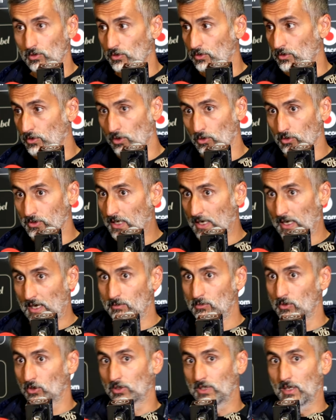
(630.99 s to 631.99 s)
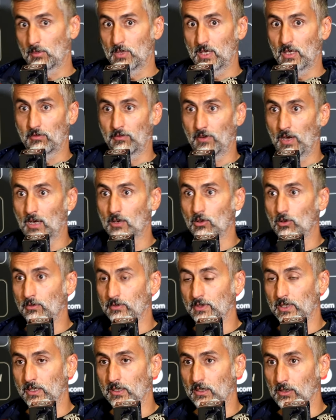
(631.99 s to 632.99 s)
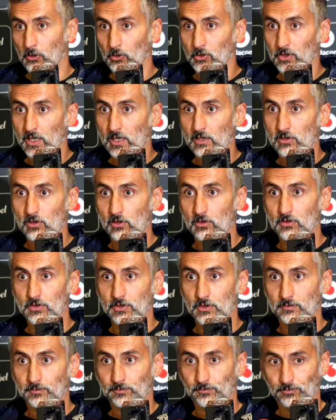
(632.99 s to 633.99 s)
You know that I'm not a big fan of the rotations.